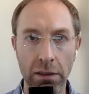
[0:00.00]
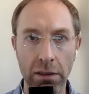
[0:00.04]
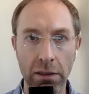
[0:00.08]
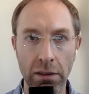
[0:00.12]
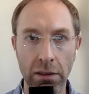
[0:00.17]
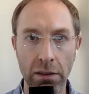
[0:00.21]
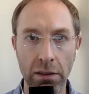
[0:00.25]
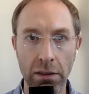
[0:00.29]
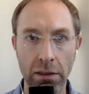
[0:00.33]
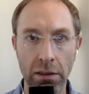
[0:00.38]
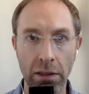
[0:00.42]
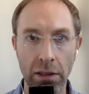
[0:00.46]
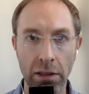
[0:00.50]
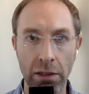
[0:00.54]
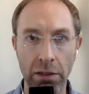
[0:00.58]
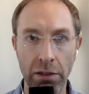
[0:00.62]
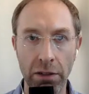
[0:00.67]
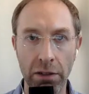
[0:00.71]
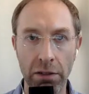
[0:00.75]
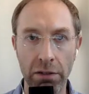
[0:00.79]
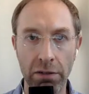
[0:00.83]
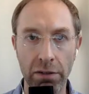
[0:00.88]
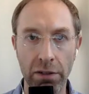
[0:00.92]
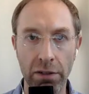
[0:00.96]
Henry the
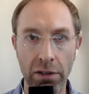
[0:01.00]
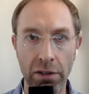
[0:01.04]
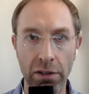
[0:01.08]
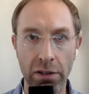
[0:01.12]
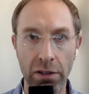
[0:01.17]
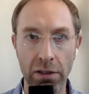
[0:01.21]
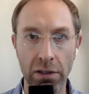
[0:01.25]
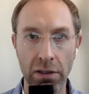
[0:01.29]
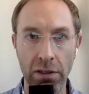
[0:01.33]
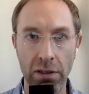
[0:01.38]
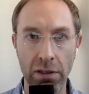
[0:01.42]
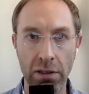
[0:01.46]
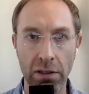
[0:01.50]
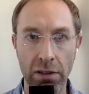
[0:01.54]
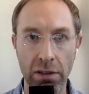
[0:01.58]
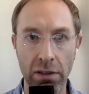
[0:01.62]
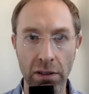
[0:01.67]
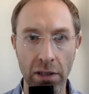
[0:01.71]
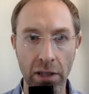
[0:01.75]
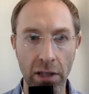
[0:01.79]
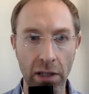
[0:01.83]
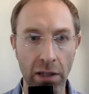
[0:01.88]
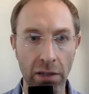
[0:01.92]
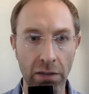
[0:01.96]
First,
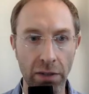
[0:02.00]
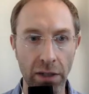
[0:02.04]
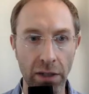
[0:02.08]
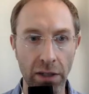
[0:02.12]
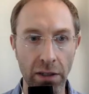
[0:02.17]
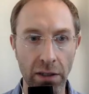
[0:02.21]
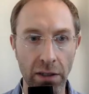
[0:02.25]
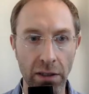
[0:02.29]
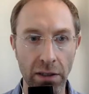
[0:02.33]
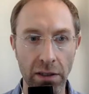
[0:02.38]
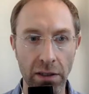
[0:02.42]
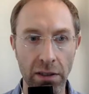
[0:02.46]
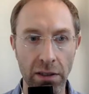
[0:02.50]
King of England.